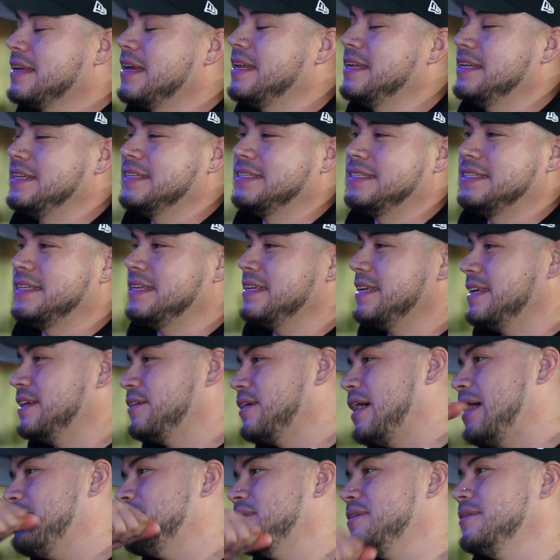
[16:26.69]
And he
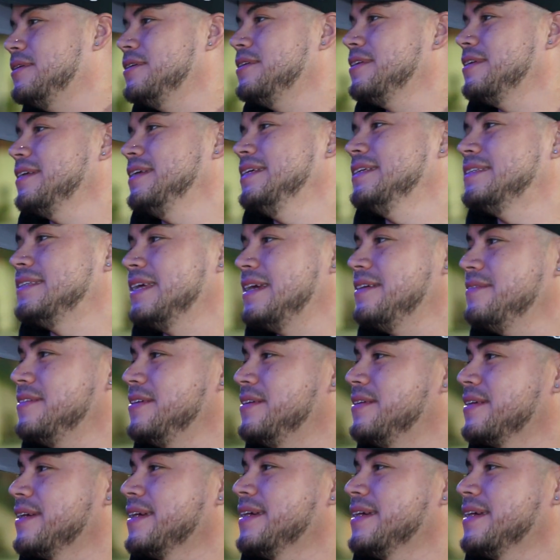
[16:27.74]
grabbed you, dude. He saved you.